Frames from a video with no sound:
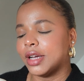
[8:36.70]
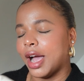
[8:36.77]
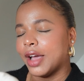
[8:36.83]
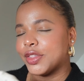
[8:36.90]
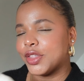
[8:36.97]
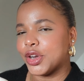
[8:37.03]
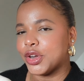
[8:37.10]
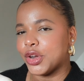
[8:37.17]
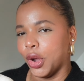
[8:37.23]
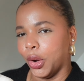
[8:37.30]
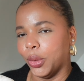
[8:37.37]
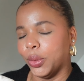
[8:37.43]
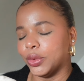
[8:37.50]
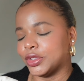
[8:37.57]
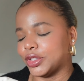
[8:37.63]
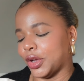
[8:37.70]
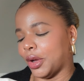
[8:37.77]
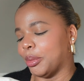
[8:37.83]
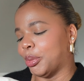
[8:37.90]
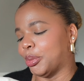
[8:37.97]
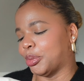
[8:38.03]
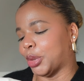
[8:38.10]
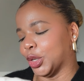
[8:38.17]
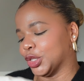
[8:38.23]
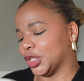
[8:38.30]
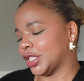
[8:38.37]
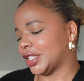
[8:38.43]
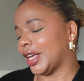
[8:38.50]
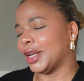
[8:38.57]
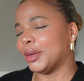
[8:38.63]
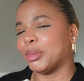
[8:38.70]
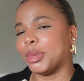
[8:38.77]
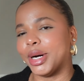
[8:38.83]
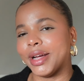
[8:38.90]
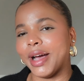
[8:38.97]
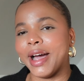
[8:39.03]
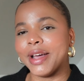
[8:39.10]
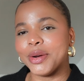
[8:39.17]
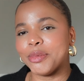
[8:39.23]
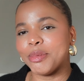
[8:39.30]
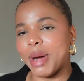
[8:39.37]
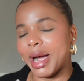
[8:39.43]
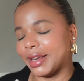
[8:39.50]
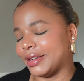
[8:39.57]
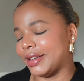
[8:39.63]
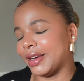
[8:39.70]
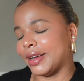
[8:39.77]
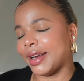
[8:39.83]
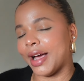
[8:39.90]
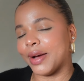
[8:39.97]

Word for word: I didn't know until I purchased it, but I don't mind it.